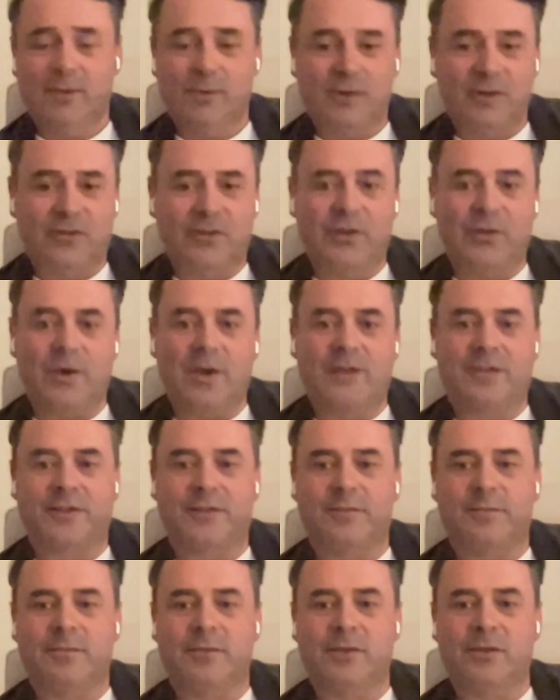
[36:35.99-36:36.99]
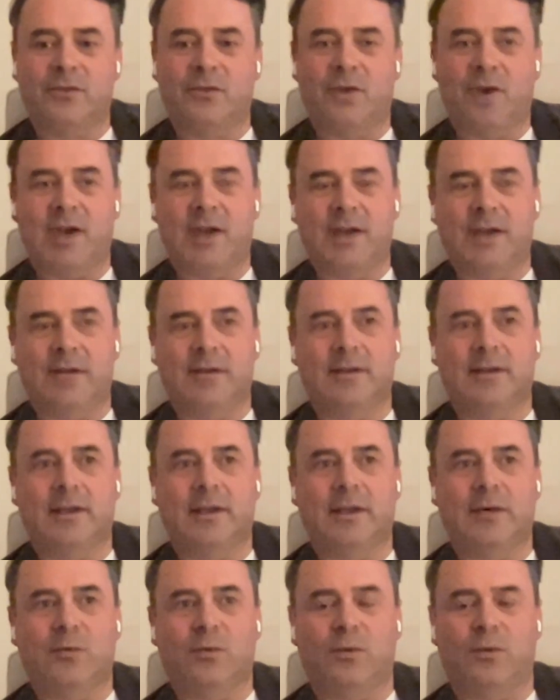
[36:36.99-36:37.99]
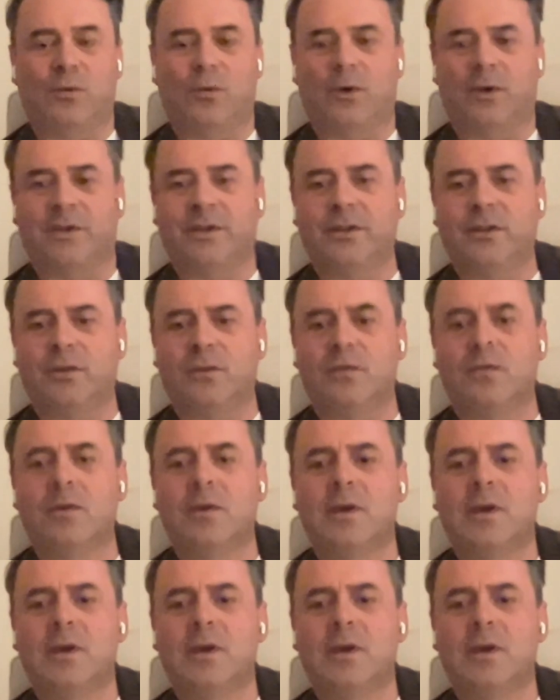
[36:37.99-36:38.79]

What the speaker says: which the US enjoyed in World War II.